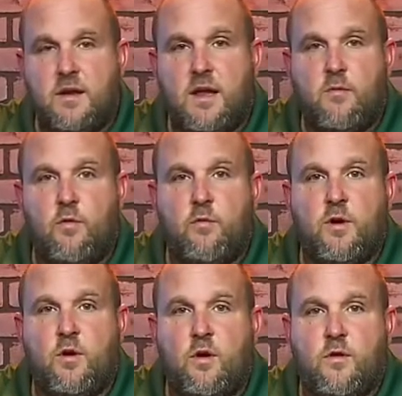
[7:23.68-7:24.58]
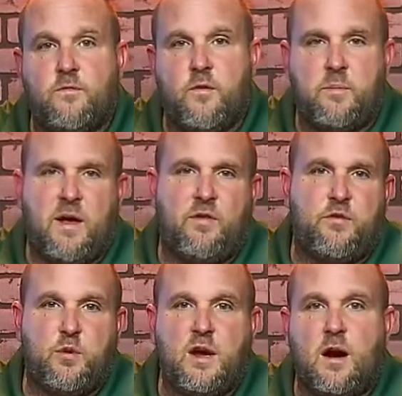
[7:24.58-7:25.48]
it will record for about
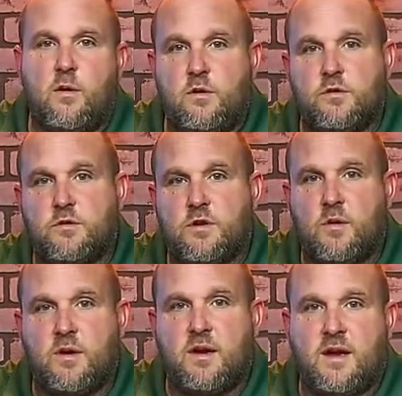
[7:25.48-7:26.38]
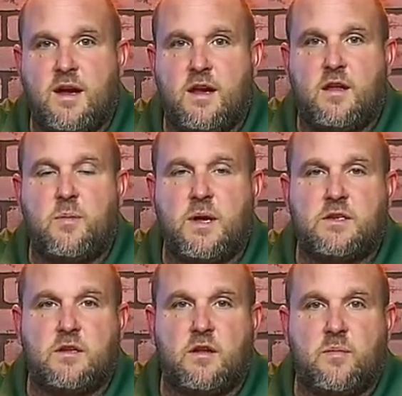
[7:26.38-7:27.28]
3 hours or so. It kind of depends a
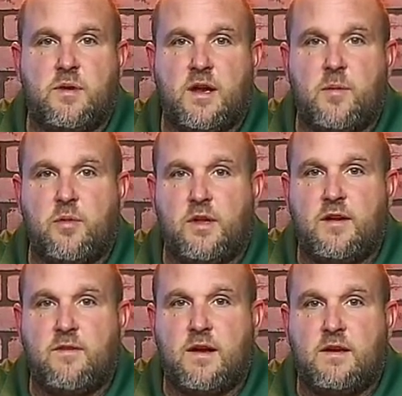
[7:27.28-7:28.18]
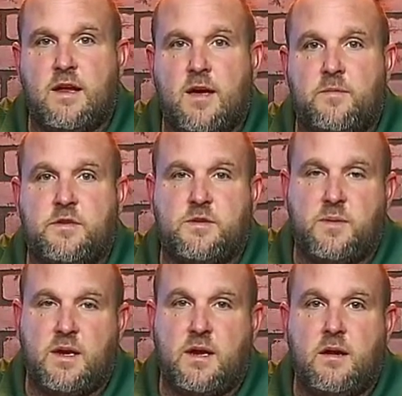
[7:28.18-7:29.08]
little bit, I believe, on depth,
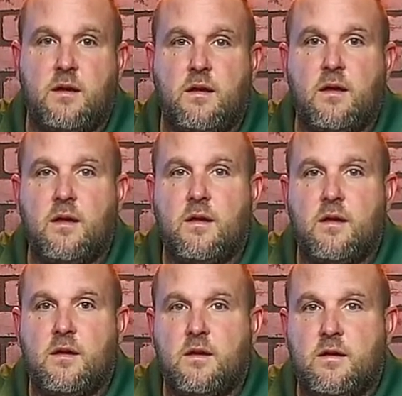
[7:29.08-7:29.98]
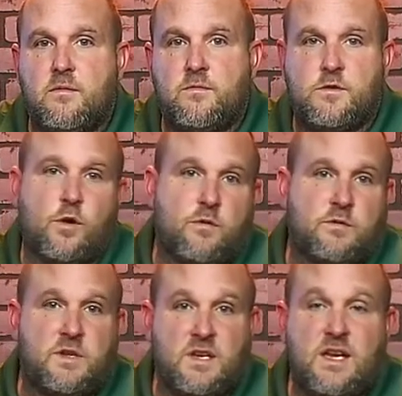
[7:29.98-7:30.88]
speed, so
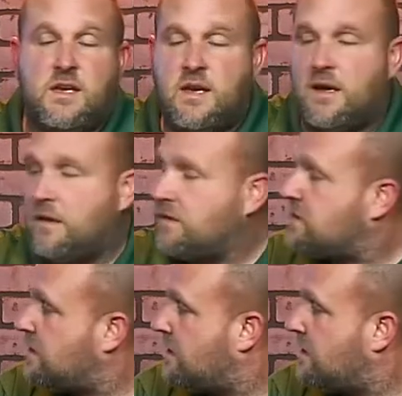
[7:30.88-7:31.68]
the details.